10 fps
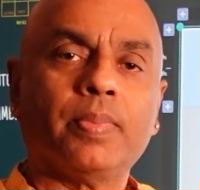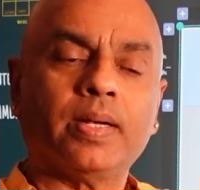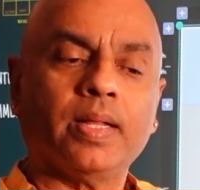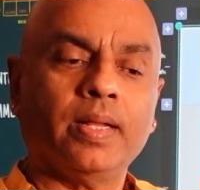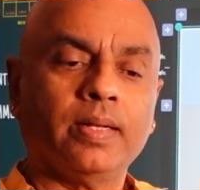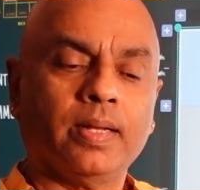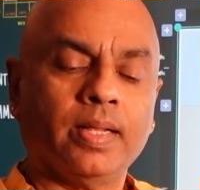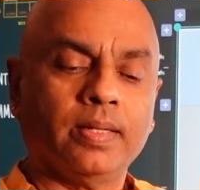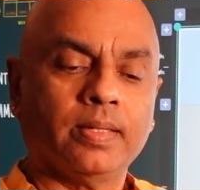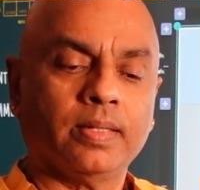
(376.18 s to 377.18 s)
But in,
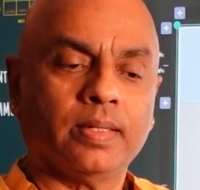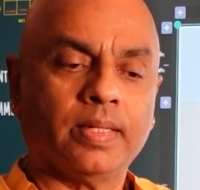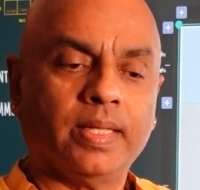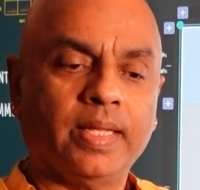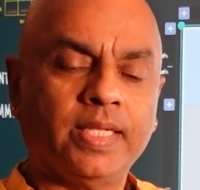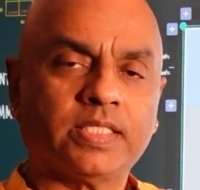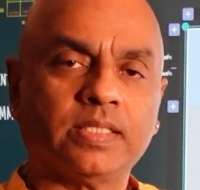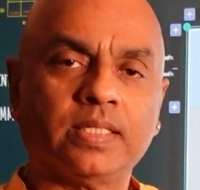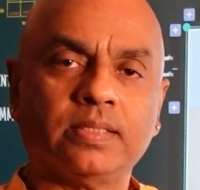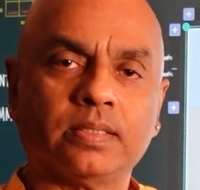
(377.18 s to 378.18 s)
in the
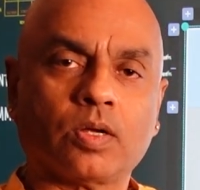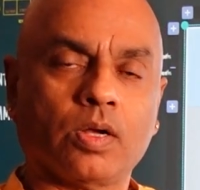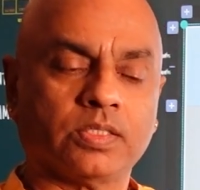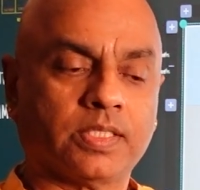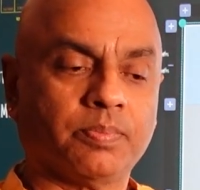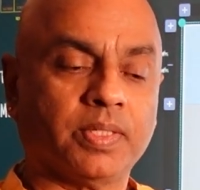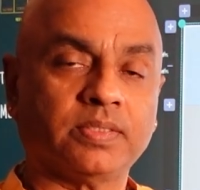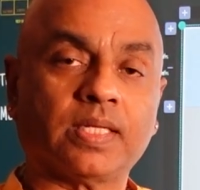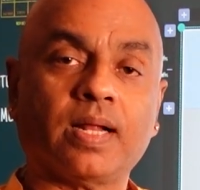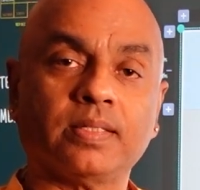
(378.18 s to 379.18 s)
Eastern concept,
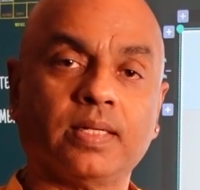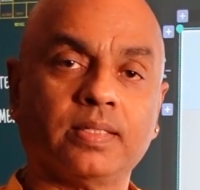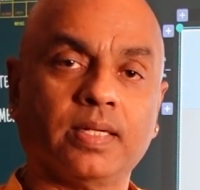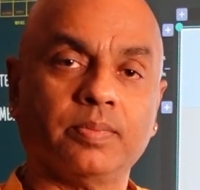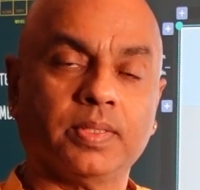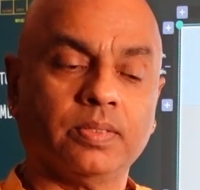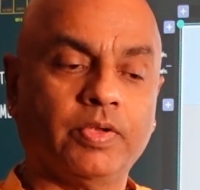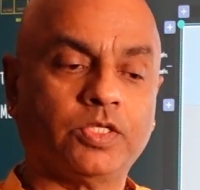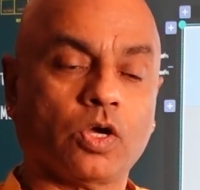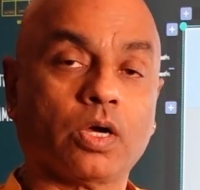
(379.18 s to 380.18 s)
in Sanatana Dharma,
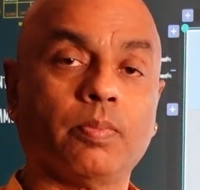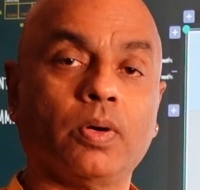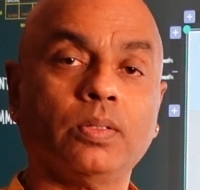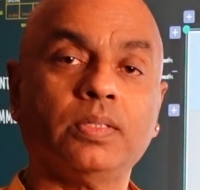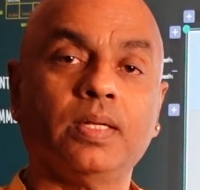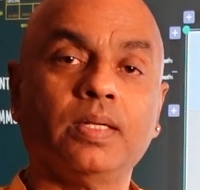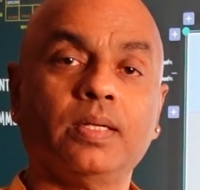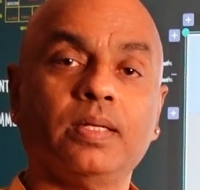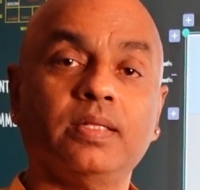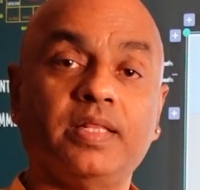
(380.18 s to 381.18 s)
we talk about
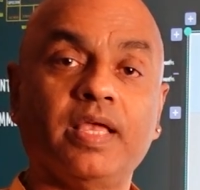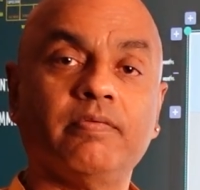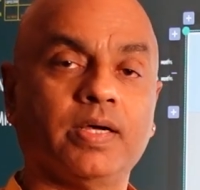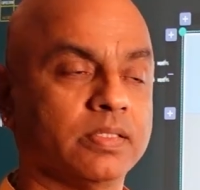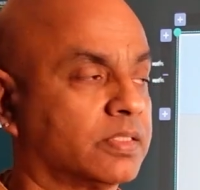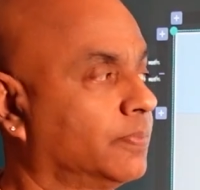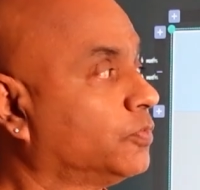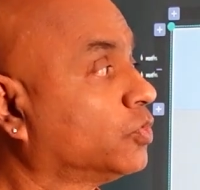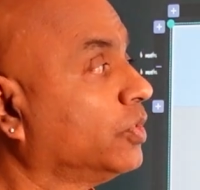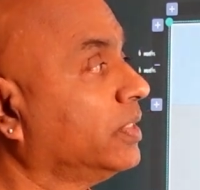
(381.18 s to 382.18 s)
devas.
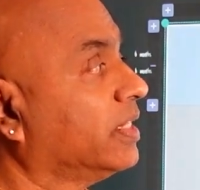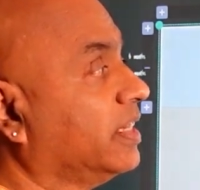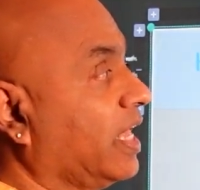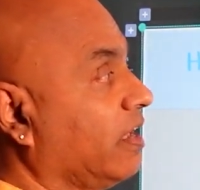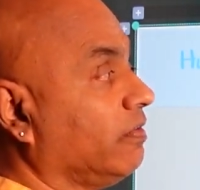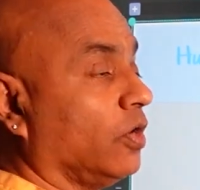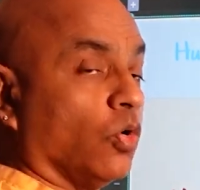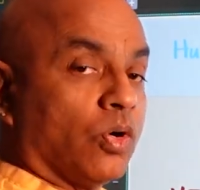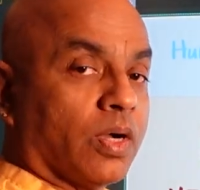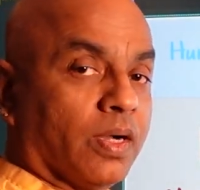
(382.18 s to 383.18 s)
So in the Deva
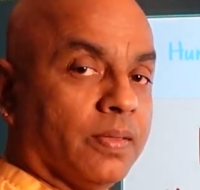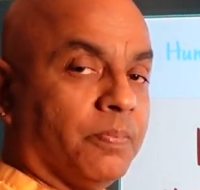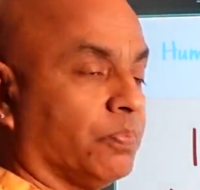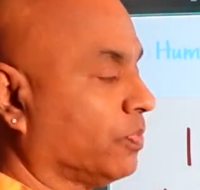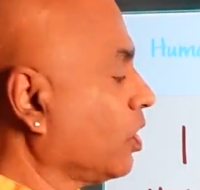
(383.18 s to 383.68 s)
Loka,